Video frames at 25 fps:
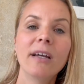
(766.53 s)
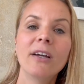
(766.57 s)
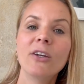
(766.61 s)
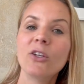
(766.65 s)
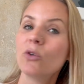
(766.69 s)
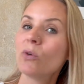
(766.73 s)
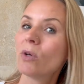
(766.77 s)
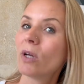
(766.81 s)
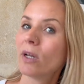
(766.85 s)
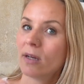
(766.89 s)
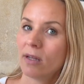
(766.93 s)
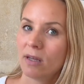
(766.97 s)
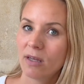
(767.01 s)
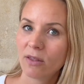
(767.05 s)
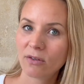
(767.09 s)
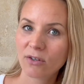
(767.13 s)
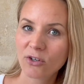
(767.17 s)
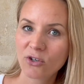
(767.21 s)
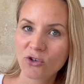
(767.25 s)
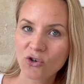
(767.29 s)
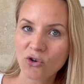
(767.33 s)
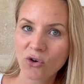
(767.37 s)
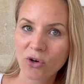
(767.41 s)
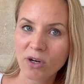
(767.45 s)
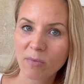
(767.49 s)
You can either
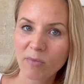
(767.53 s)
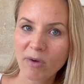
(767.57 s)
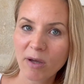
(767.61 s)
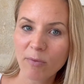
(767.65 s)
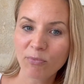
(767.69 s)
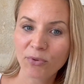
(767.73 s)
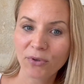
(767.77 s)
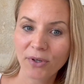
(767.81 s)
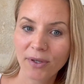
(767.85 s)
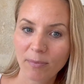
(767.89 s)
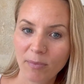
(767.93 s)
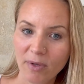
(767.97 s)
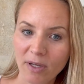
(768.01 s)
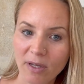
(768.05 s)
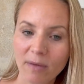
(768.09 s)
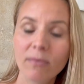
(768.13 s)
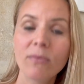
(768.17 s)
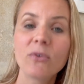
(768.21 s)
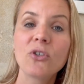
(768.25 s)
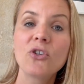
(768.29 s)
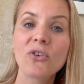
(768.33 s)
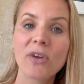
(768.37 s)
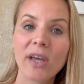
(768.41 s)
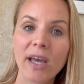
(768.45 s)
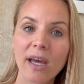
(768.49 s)
join my premium
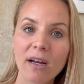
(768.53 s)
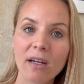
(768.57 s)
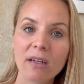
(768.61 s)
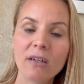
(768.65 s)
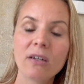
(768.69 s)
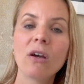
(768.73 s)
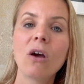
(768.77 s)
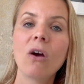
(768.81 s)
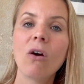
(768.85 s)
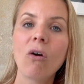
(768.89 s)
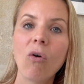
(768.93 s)
to get it